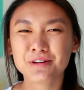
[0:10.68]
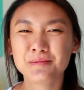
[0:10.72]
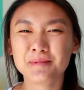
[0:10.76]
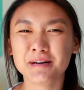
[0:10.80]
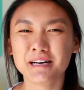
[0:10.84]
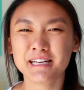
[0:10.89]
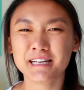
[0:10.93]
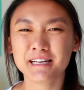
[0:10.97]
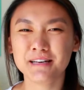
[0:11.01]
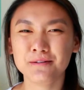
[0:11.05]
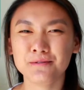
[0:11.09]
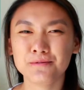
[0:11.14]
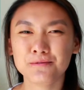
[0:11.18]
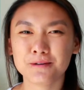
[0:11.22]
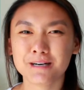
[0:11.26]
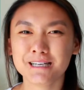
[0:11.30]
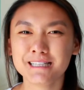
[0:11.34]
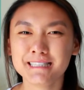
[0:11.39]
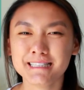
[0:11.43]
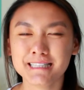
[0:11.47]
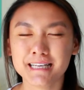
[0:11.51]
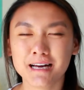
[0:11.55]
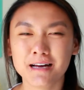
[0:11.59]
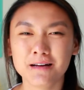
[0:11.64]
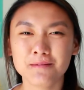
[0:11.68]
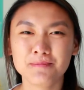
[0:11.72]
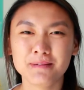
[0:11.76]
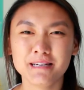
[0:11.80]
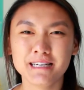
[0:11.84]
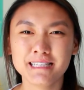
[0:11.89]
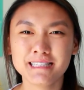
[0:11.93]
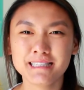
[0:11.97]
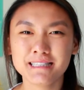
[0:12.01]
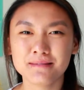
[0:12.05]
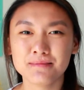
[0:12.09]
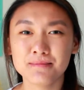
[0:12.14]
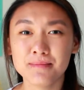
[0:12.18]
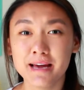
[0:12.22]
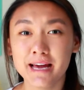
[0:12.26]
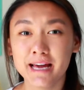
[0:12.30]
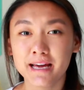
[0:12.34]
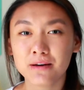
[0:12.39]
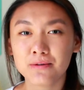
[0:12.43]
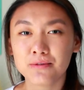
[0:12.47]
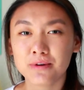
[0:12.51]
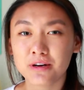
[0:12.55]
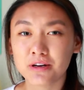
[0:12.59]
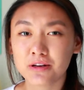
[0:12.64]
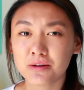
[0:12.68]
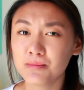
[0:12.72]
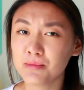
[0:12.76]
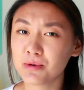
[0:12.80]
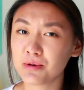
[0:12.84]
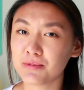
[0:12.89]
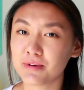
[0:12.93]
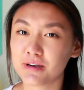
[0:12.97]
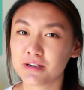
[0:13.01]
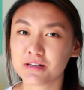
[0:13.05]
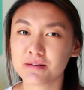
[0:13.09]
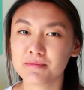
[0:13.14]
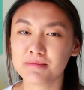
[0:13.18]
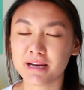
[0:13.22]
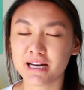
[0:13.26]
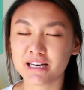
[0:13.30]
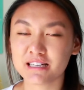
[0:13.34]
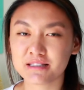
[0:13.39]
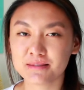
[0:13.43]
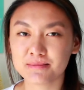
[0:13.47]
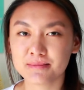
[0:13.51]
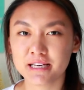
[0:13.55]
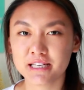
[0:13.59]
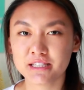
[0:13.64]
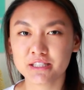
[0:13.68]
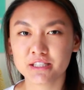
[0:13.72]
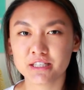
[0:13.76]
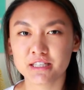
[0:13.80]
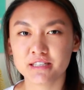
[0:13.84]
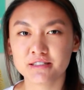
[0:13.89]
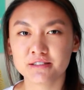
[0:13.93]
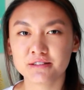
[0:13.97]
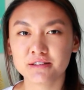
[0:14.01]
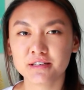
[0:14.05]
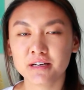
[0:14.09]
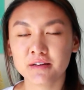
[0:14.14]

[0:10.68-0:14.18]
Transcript: everybody, what's up? It's Meg. Welcome back to my channel.